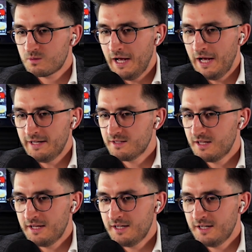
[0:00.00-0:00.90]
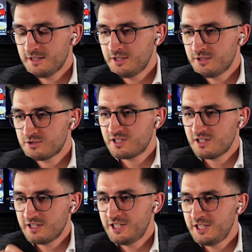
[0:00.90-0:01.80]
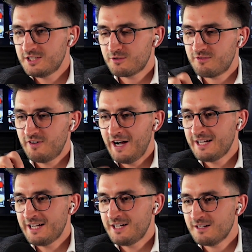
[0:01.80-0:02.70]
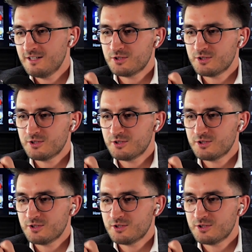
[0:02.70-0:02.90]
And you're still here. You're fighting.